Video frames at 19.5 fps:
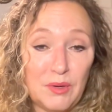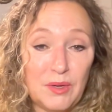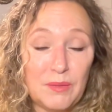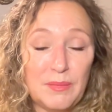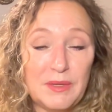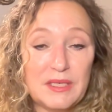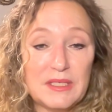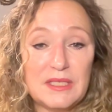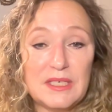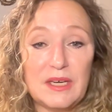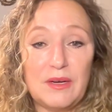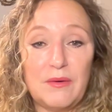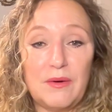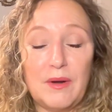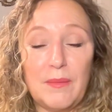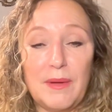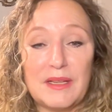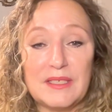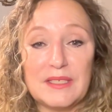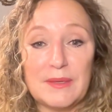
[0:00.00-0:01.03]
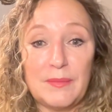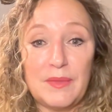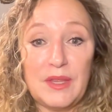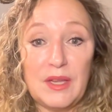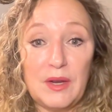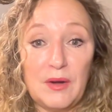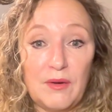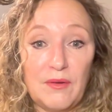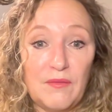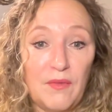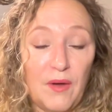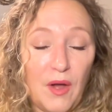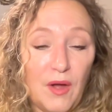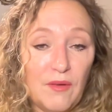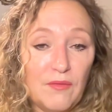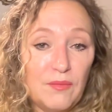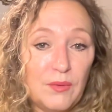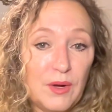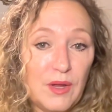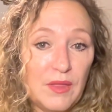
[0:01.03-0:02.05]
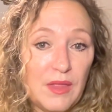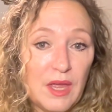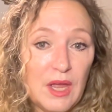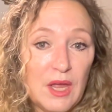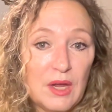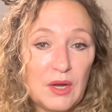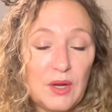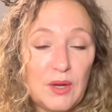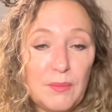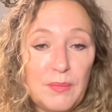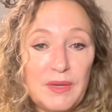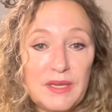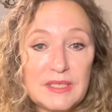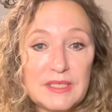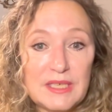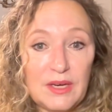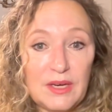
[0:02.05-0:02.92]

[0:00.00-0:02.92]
could be a secret about something you're involved with, could be a